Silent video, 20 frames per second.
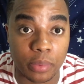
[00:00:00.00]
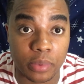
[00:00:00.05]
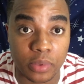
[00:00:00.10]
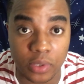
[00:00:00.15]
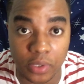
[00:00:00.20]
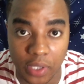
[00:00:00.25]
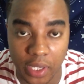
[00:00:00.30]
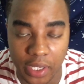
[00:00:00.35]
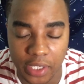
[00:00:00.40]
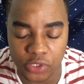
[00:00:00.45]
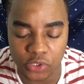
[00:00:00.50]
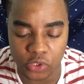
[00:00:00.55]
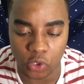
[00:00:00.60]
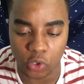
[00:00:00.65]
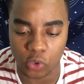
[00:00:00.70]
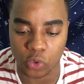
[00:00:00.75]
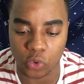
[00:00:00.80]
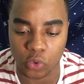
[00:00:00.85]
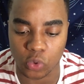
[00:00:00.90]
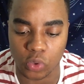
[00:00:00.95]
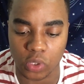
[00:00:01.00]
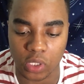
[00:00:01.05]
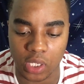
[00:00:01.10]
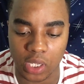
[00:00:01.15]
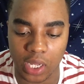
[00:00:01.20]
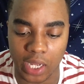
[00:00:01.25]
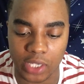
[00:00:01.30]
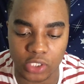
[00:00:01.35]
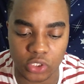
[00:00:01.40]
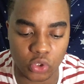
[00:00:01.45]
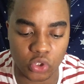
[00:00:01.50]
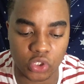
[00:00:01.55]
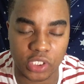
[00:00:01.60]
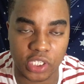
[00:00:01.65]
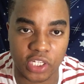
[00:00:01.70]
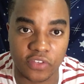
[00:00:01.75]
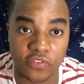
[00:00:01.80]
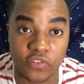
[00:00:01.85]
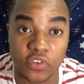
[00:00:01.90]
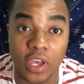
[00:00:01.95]
Okay, so I told you that
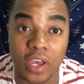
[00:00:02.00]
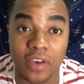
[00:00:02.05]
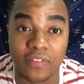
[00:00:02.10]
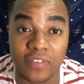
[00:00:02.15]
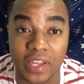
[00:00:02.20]
if you have